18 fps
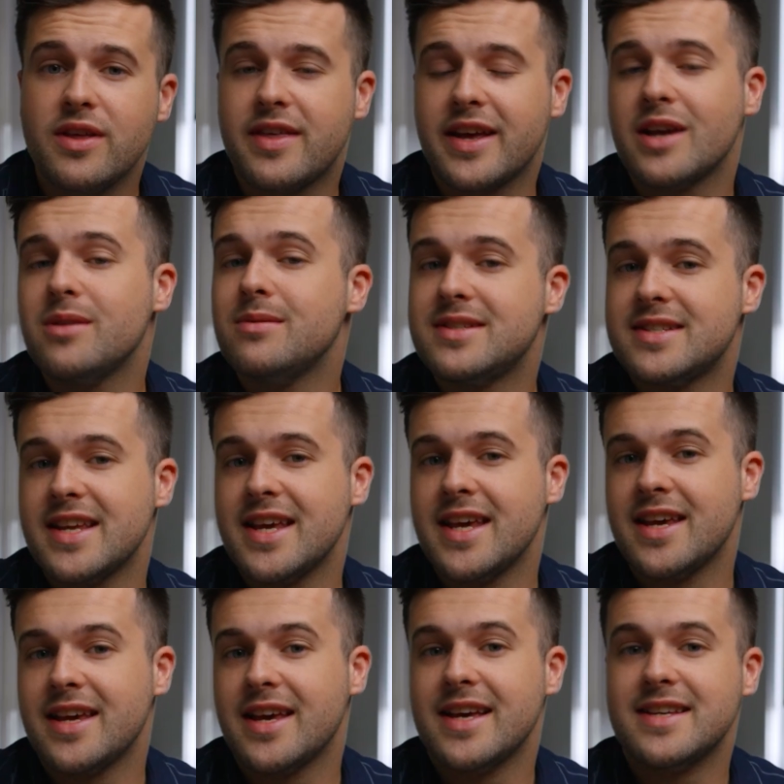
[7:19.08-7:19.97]
thing I would
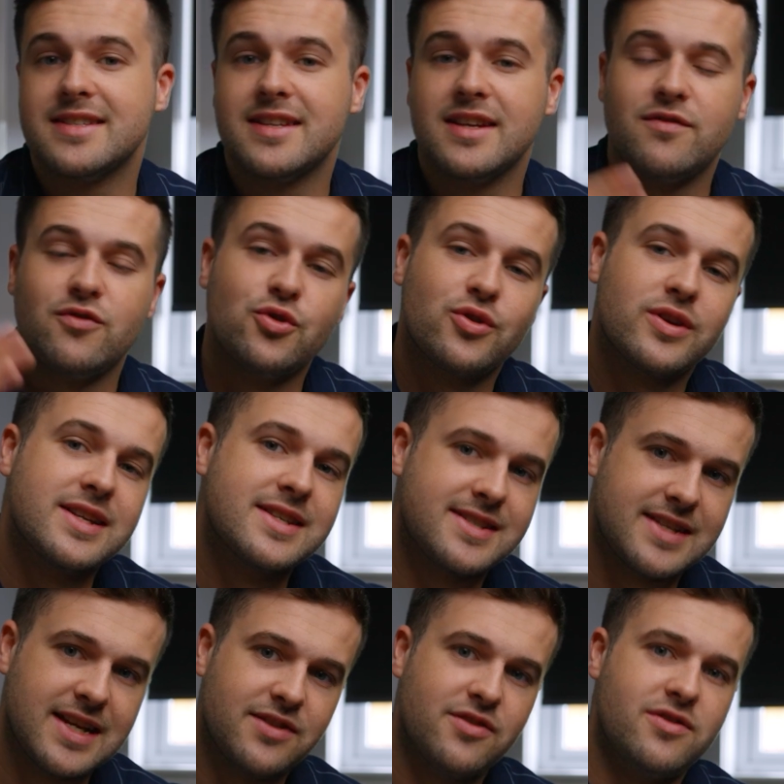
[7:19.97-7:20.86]
say is that if you're
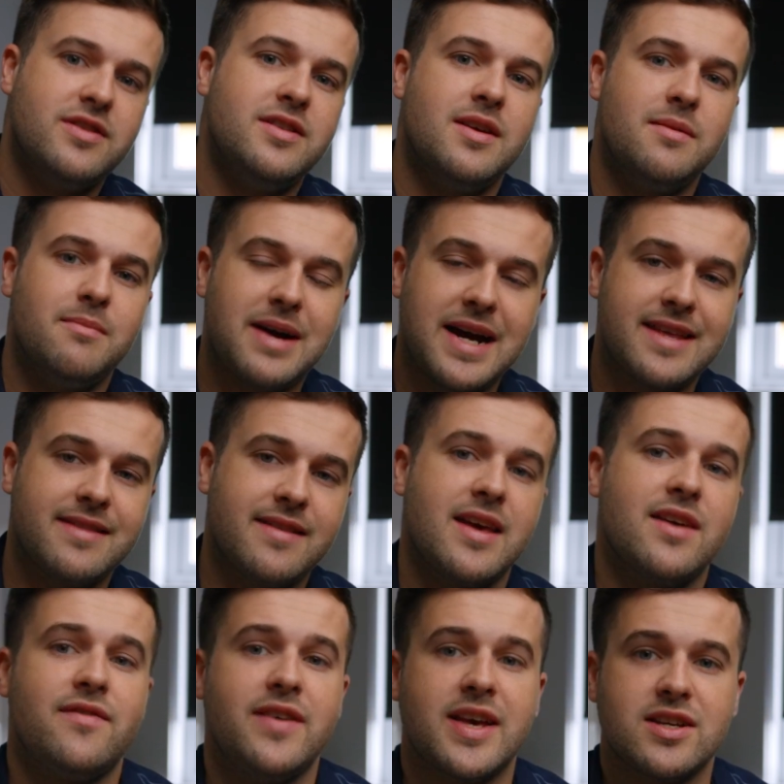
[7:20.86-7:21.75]
considering buying
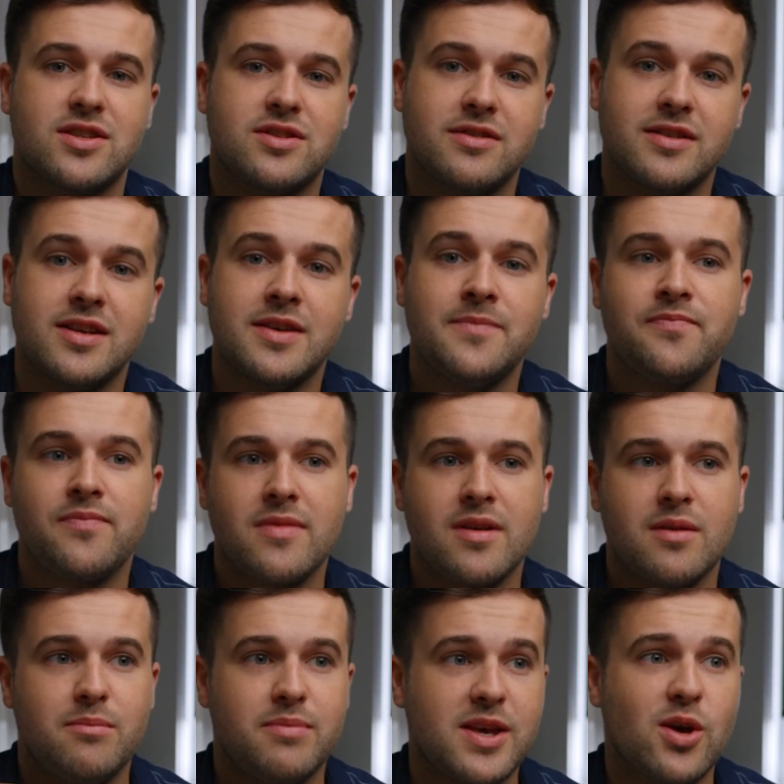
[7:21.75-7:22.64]
the FX3,
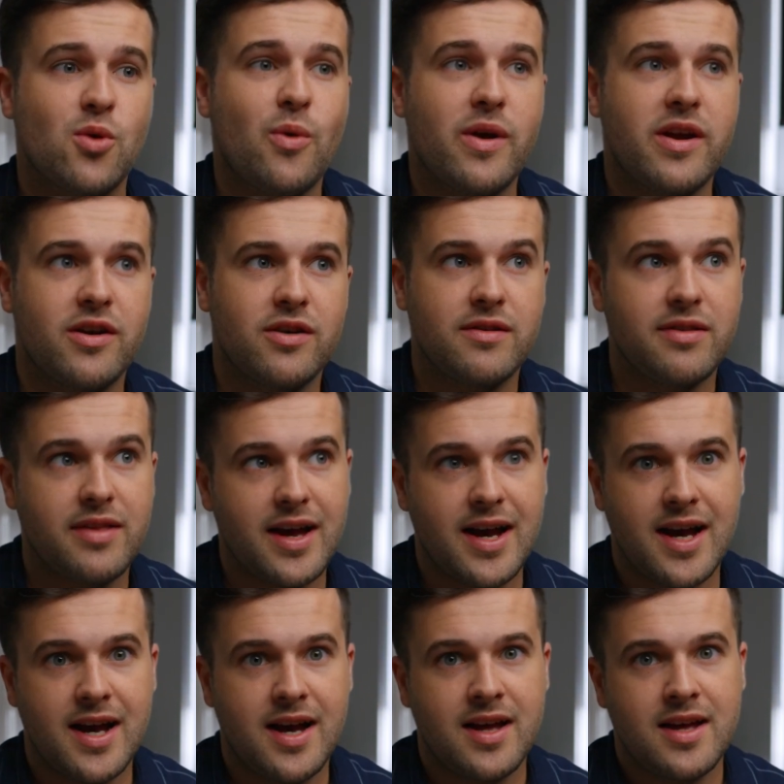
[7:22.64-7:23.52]
be aware
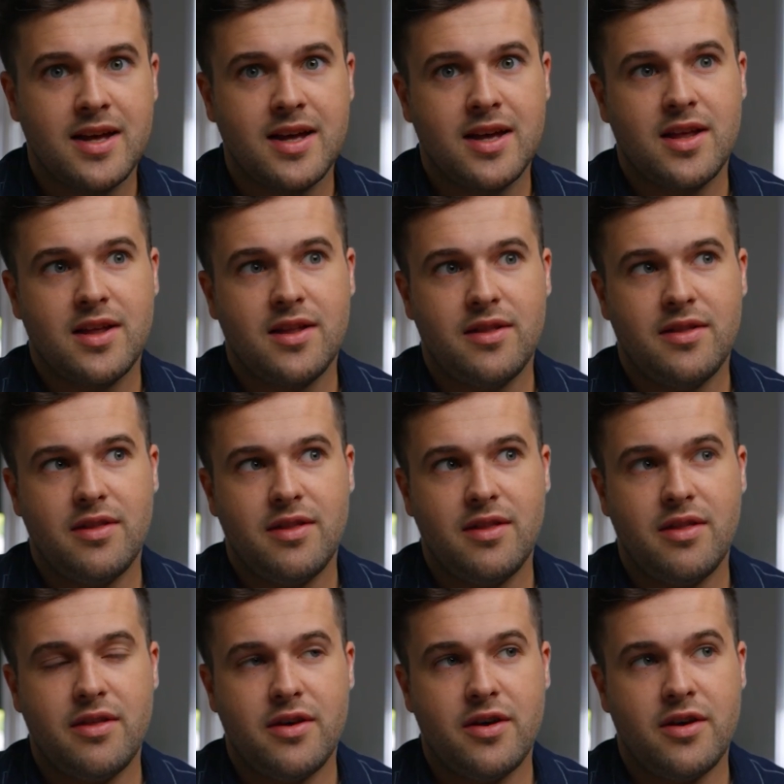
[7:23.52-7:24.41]
that
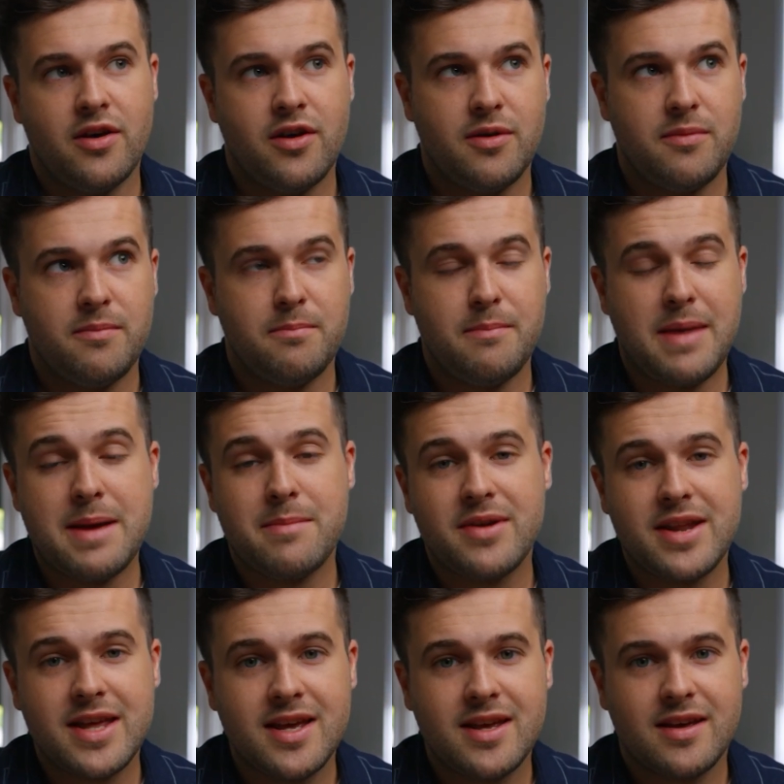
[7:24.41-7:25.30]
the
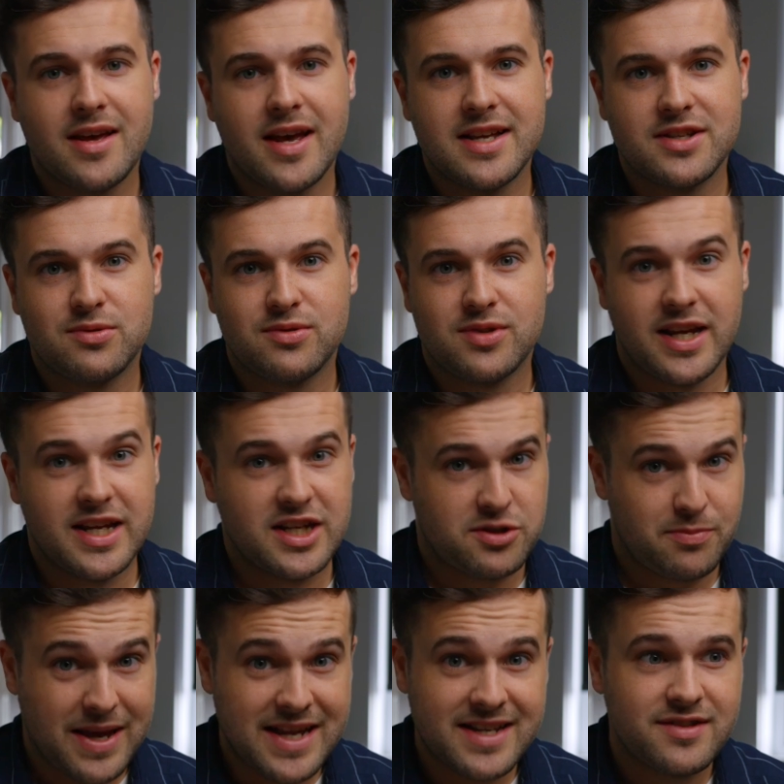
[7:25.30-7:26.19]
memory is
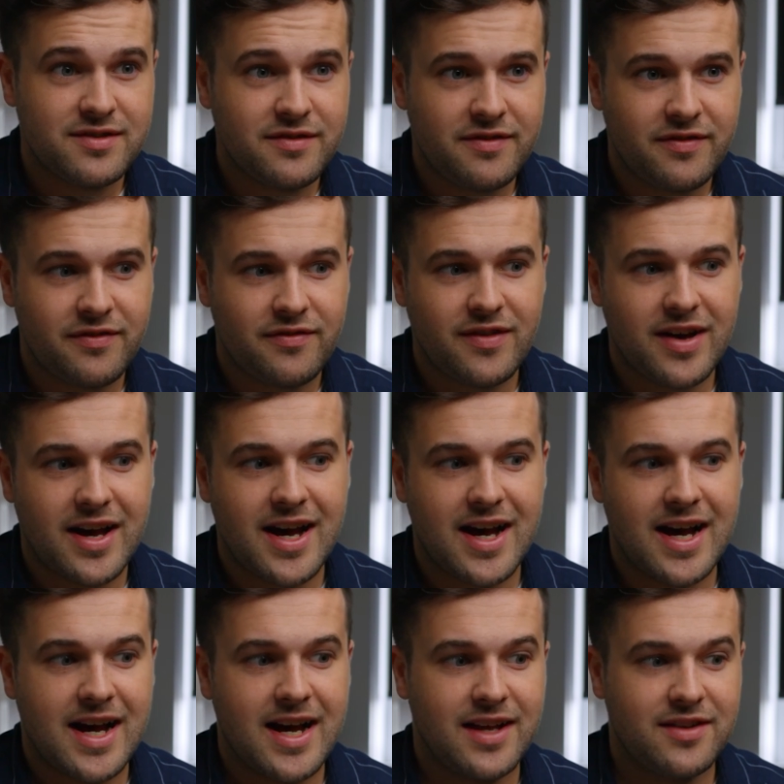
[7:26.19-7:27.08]
expensive
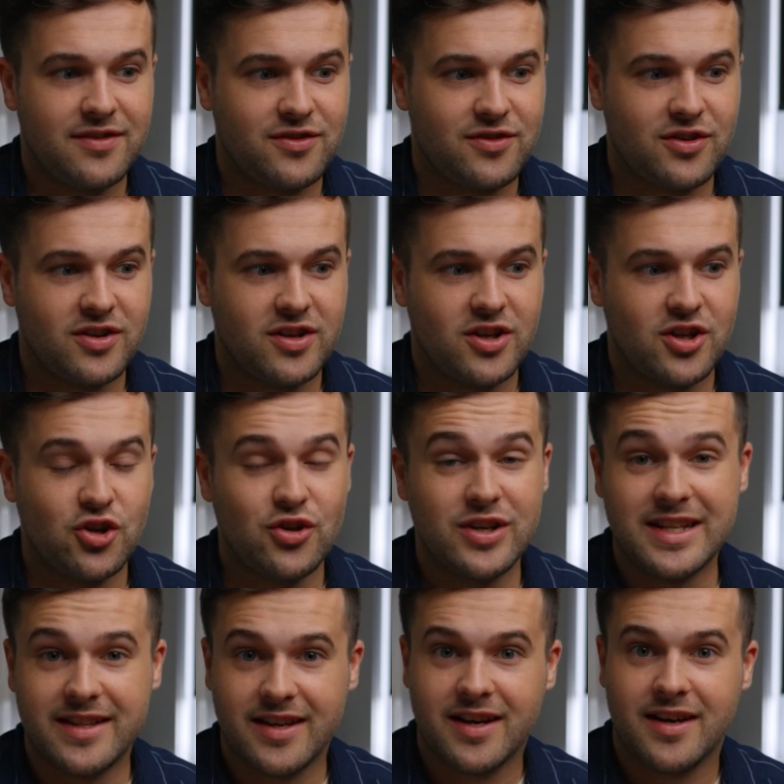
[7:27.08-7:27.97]
and you
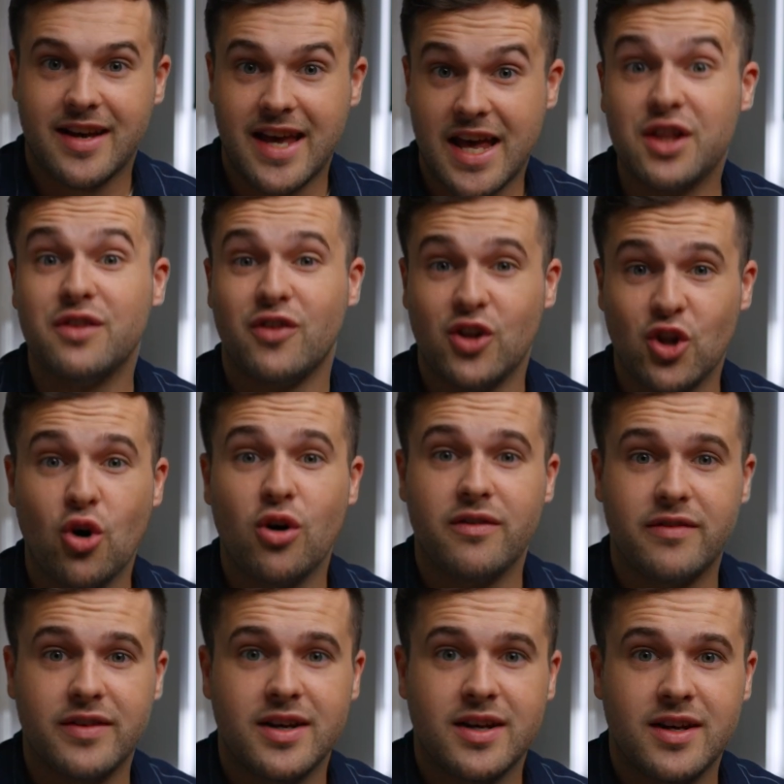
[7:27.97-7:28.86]
need a hell of a lot
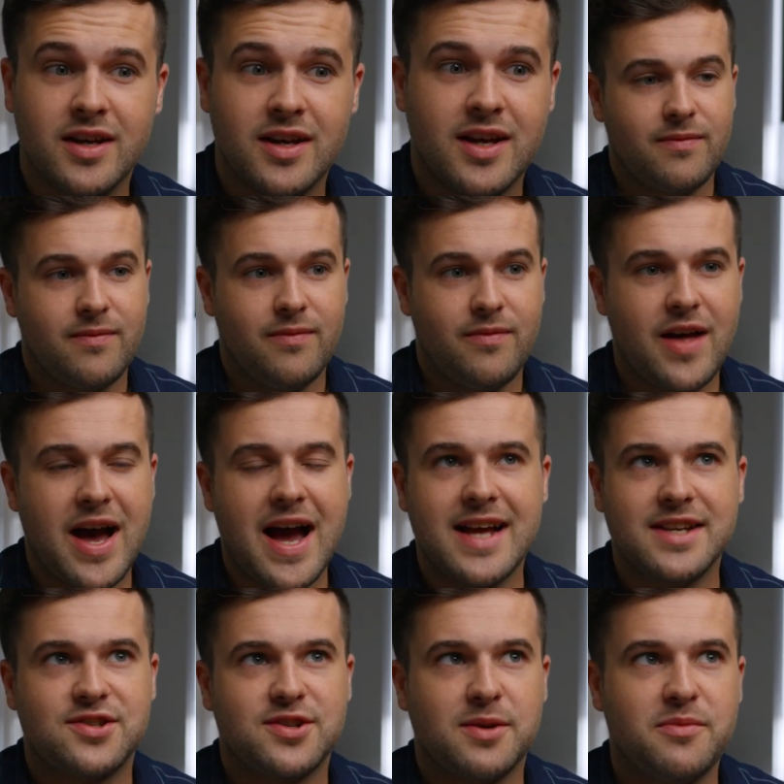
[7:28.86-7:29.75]
of it.
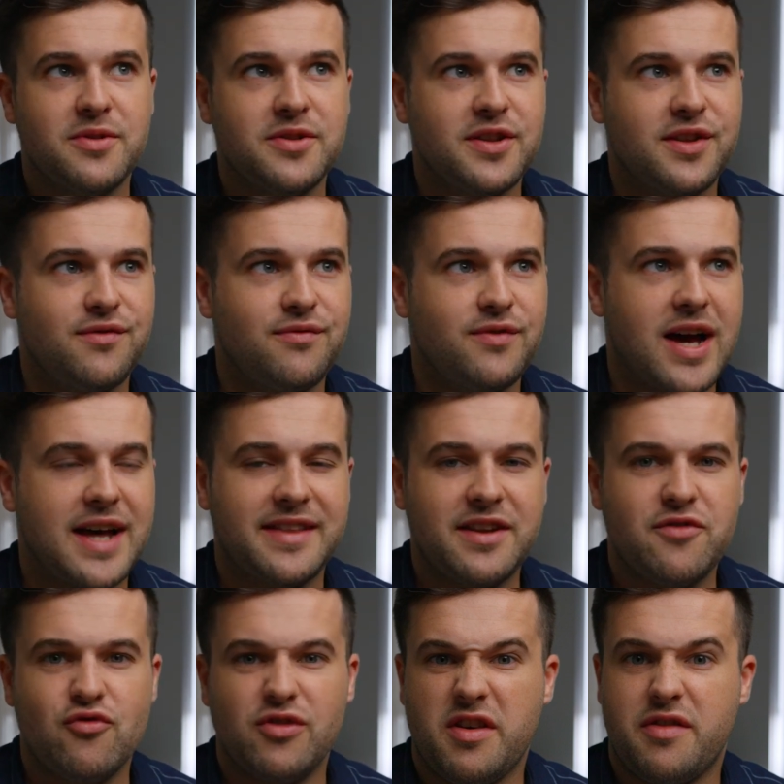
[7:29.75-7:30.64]
That is something that I
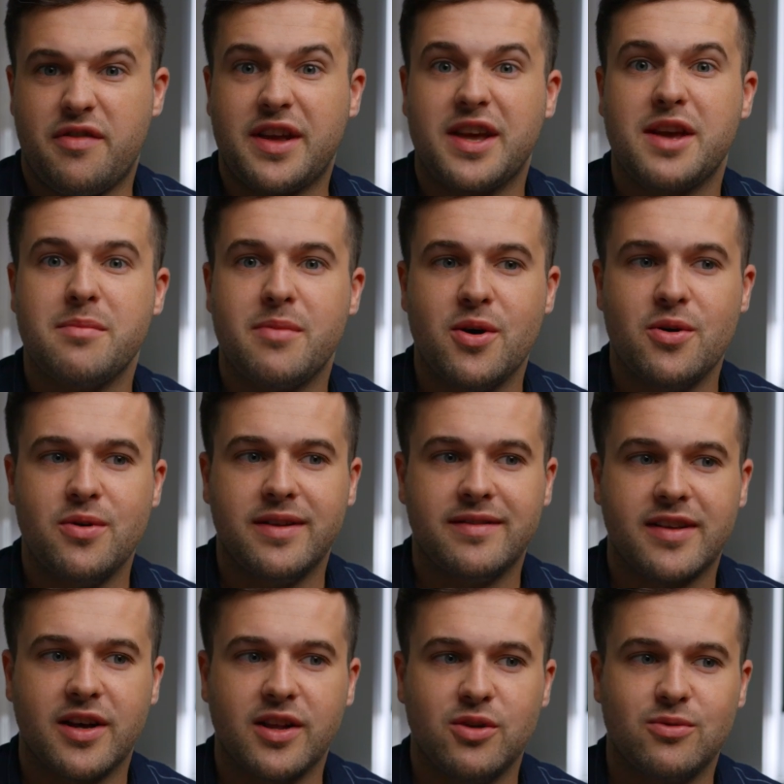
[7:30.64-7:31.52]
didn't really think about
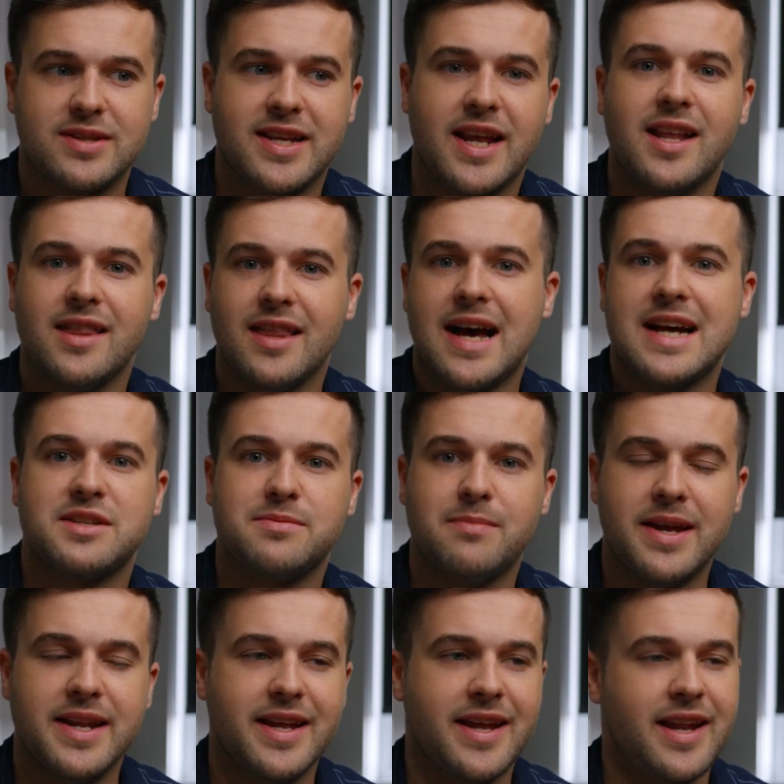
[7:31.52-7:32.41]
until it was kind of last
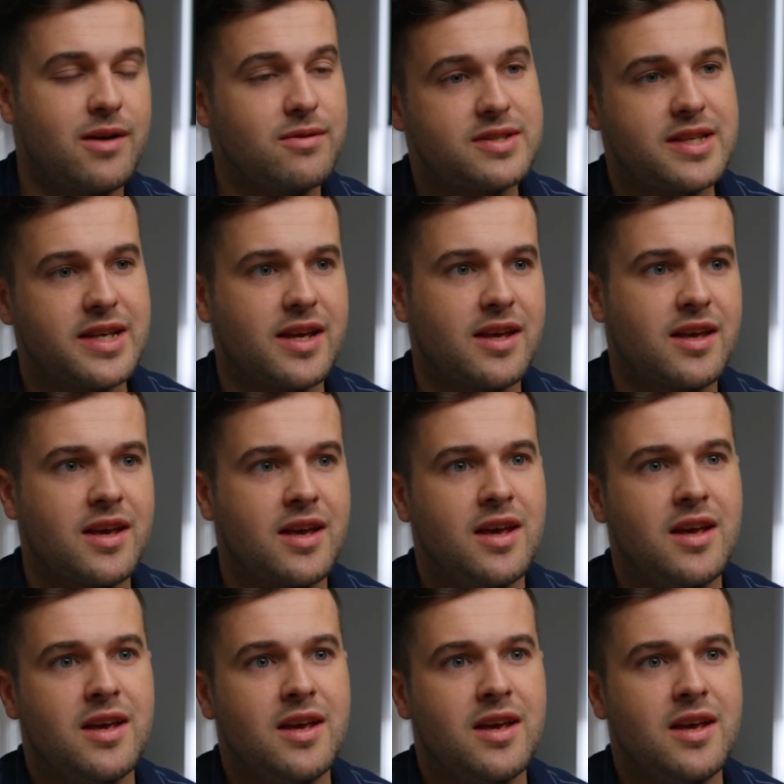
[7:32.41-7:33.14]
minute, and I was like,